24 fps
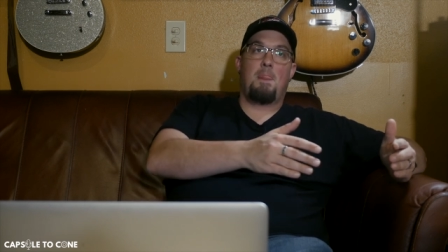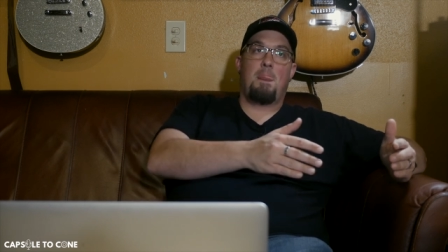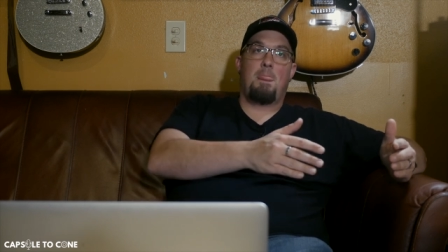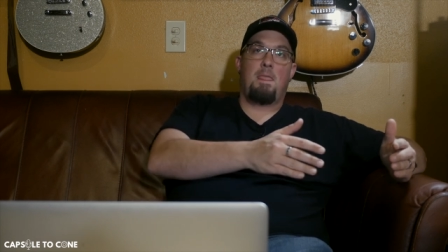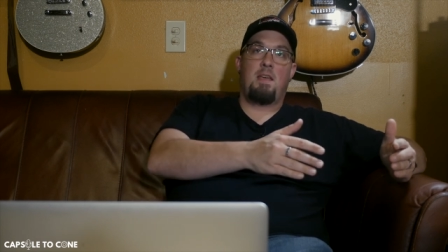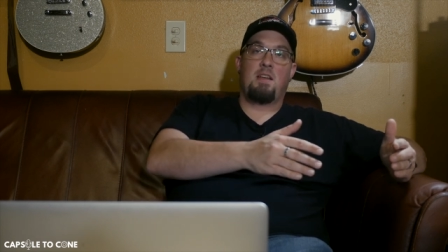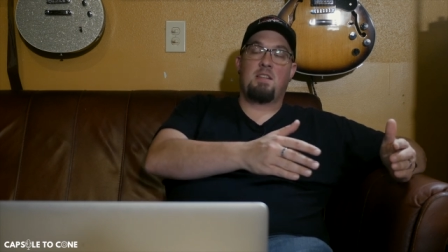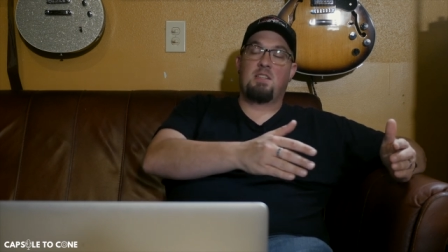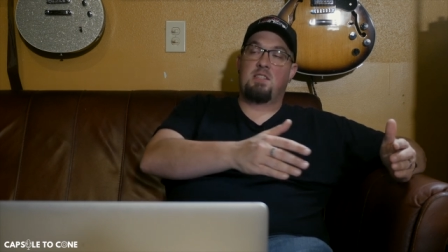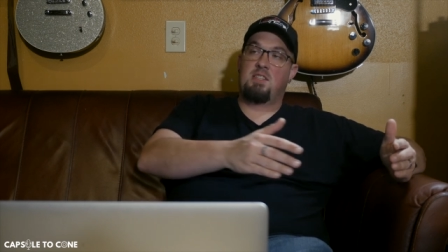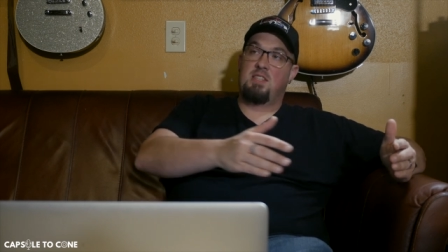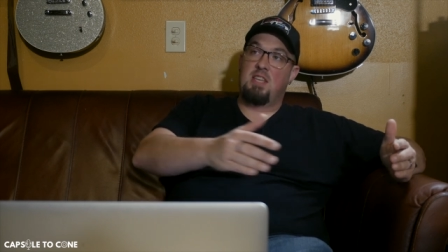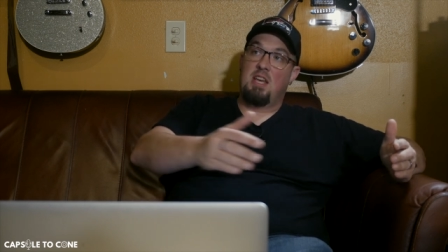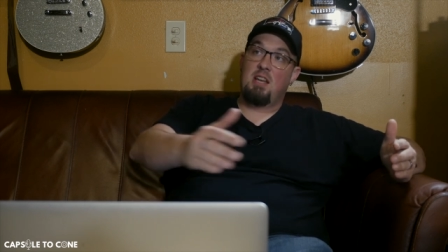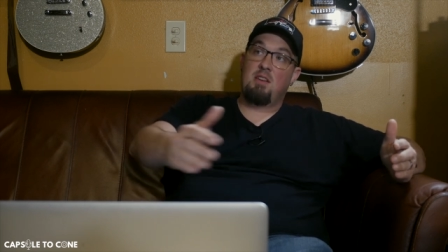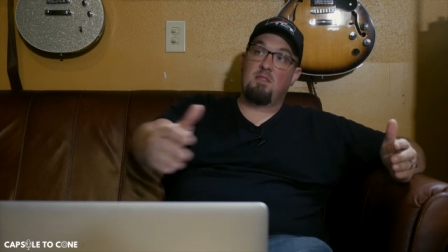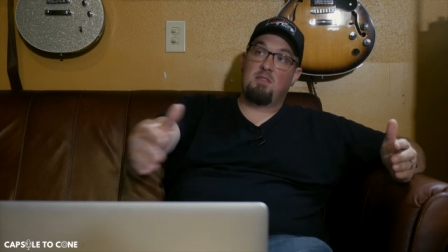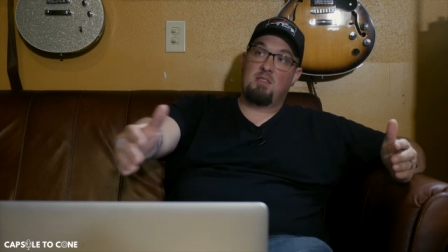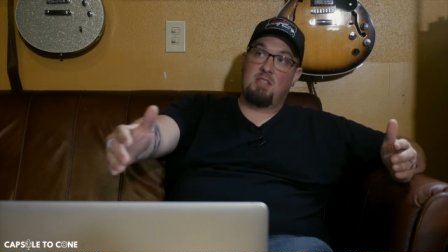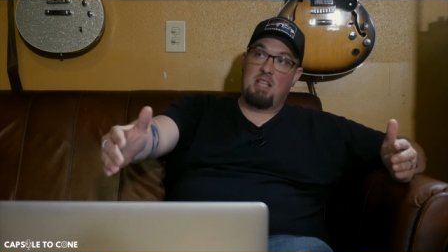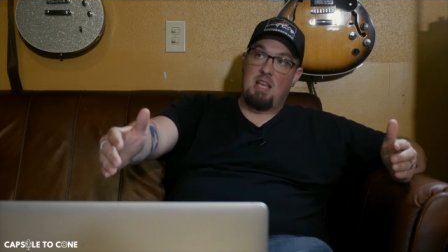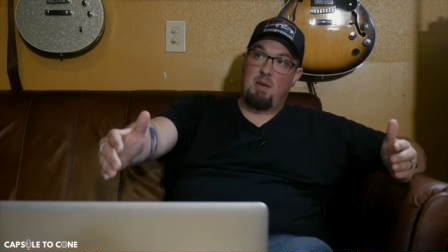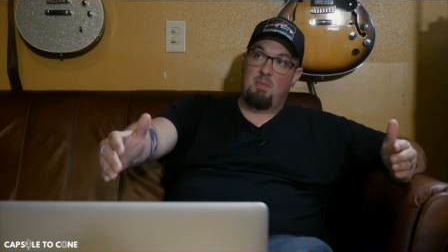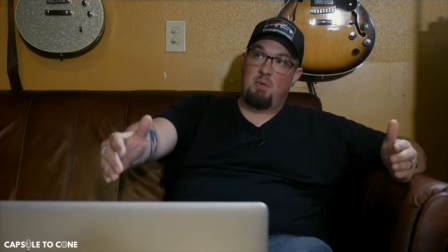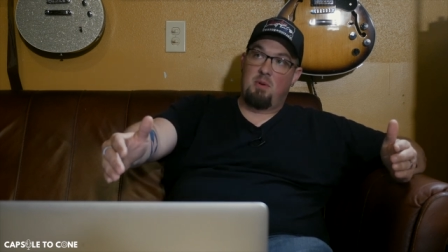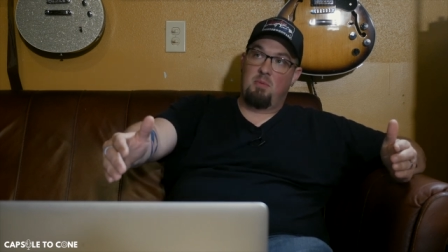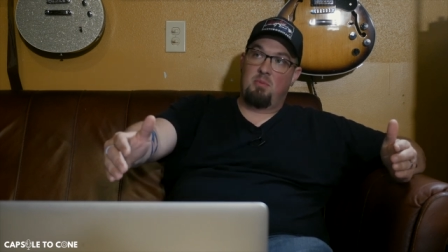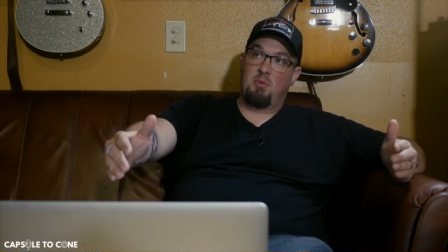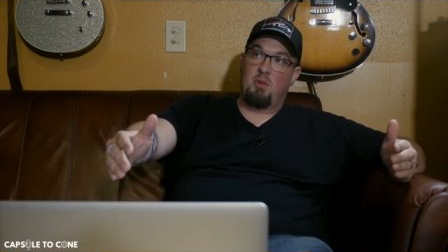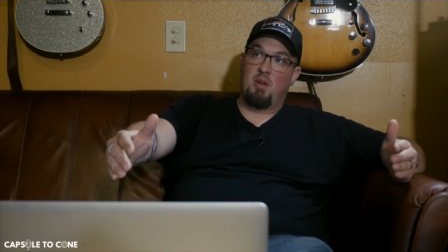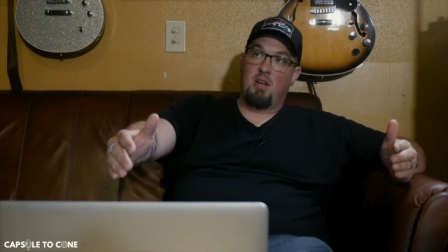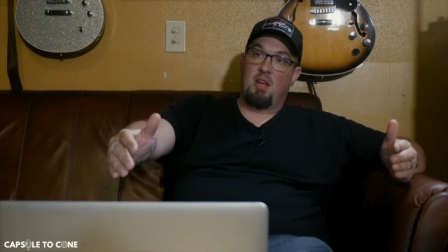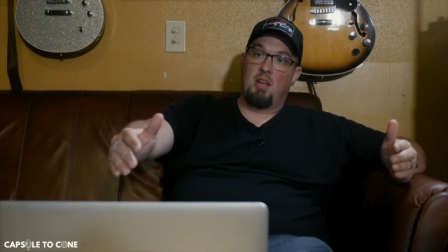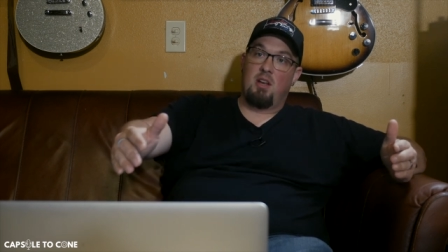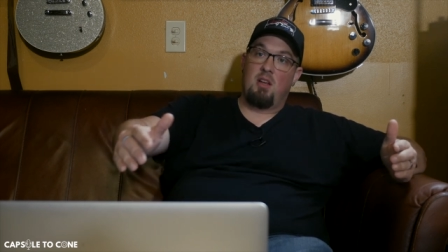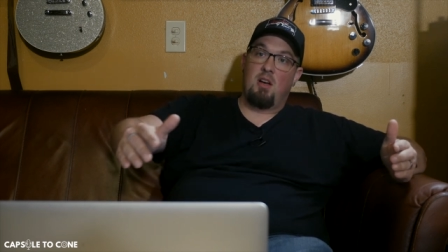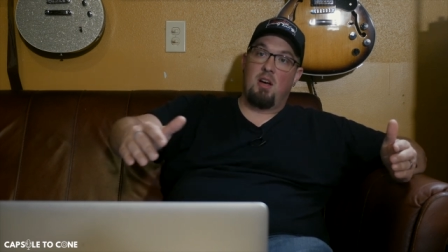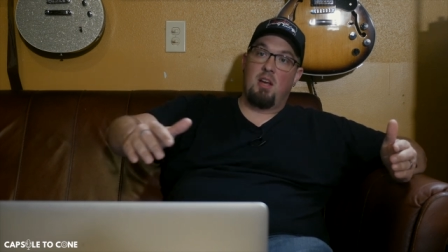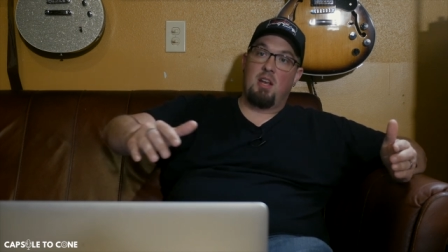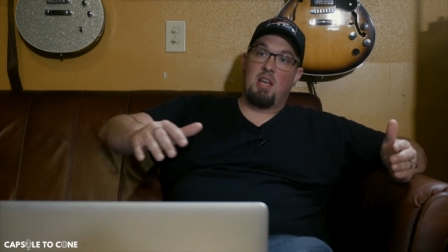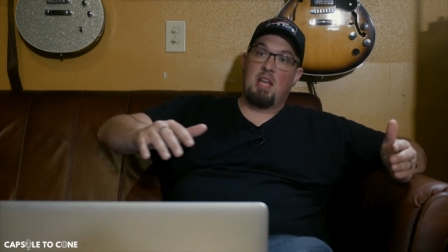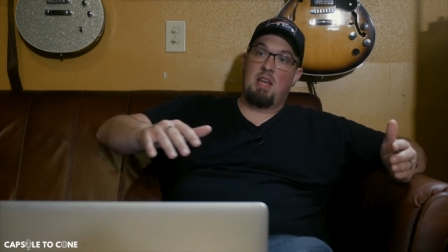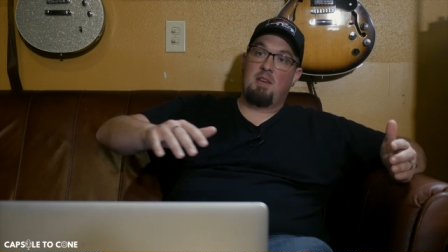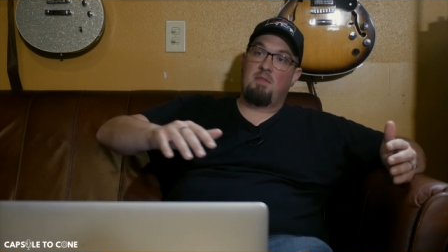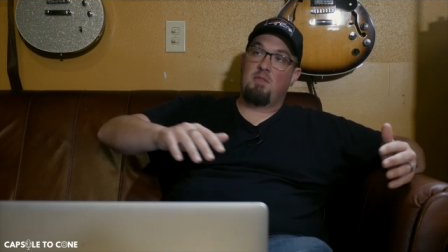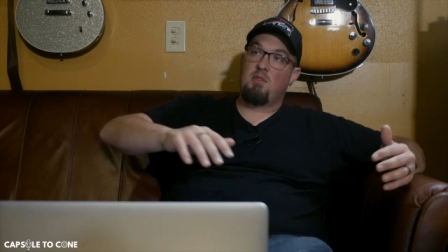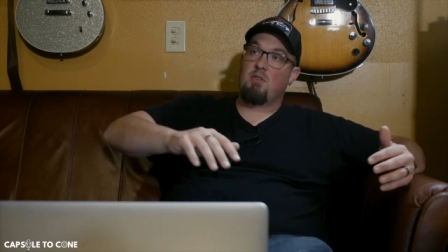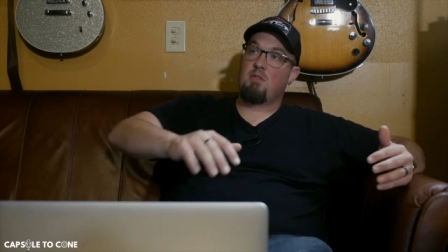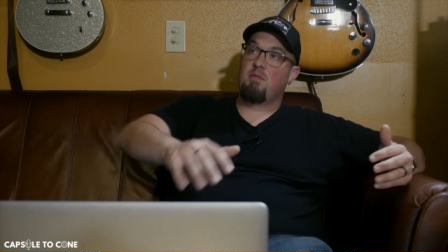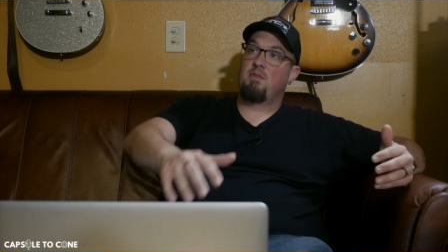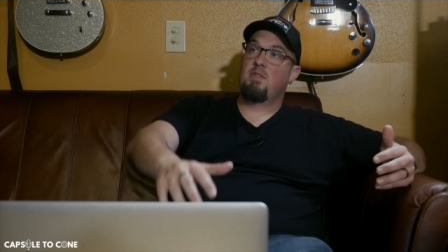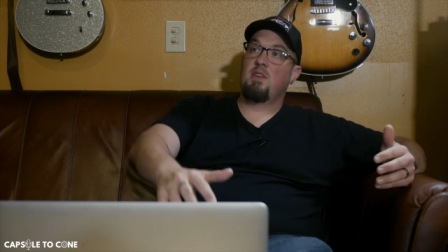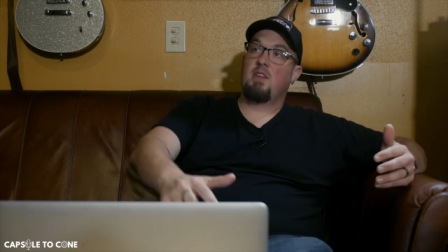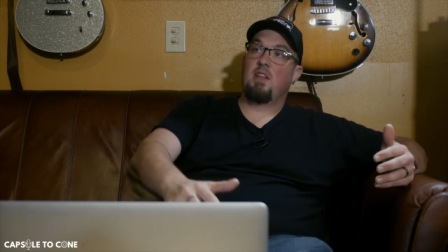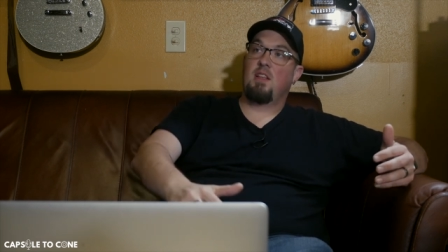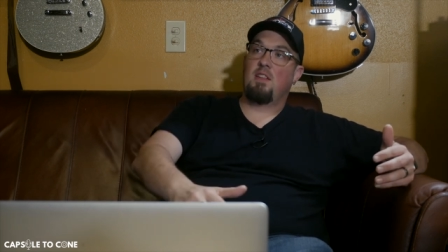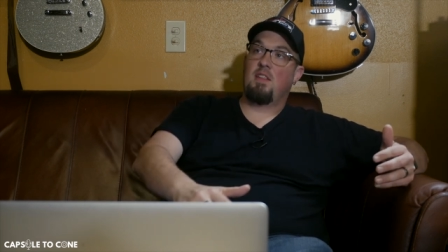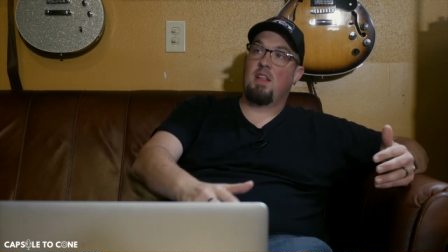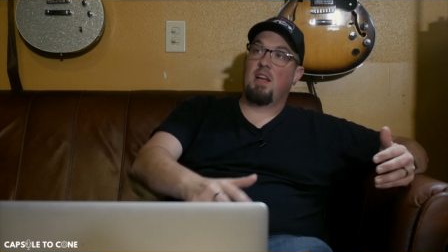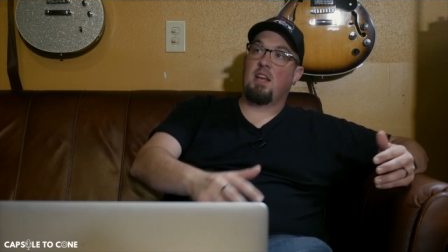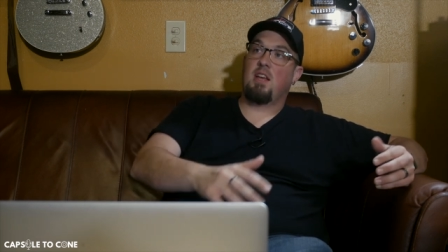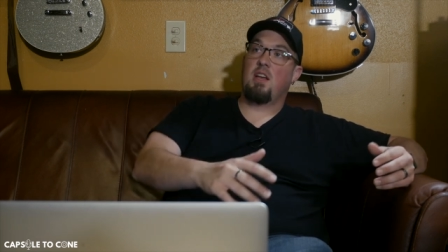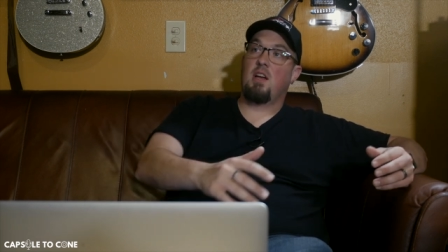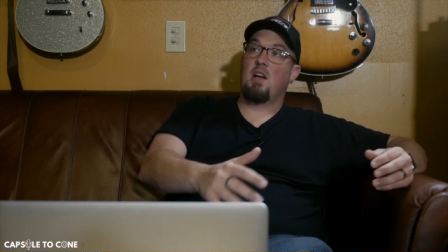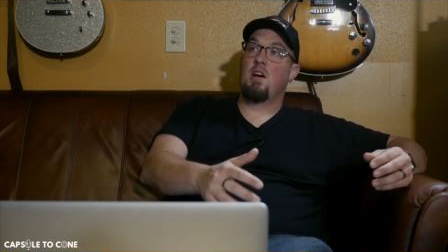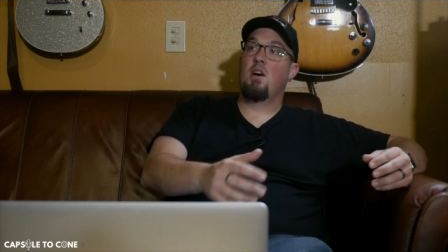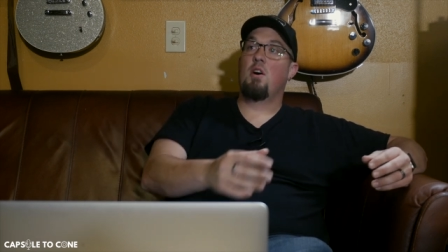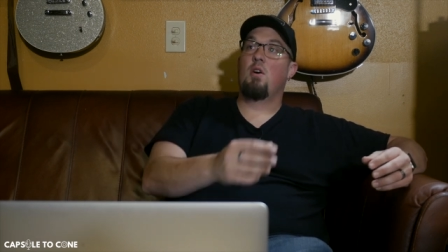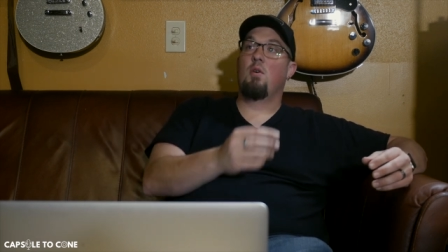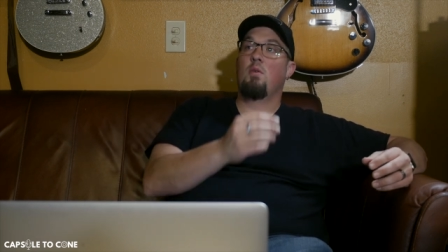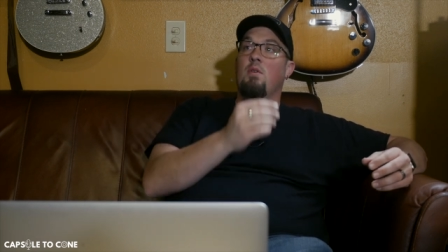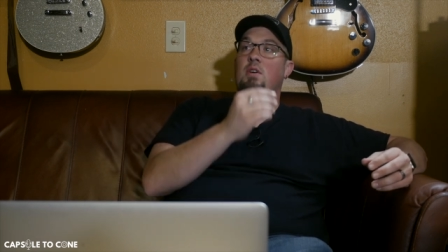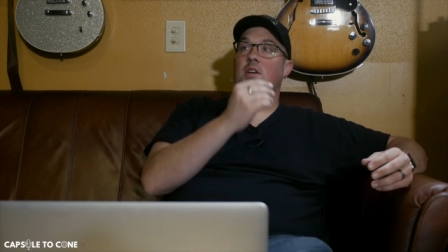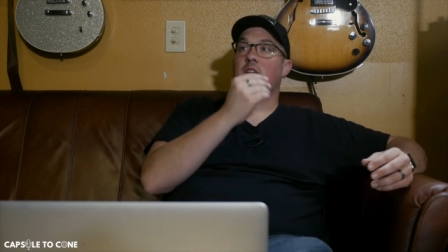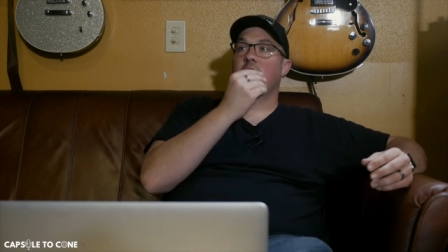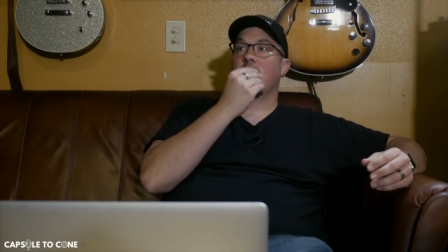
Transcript: instead of slapping a plug-in on, if you're feeling like, oh,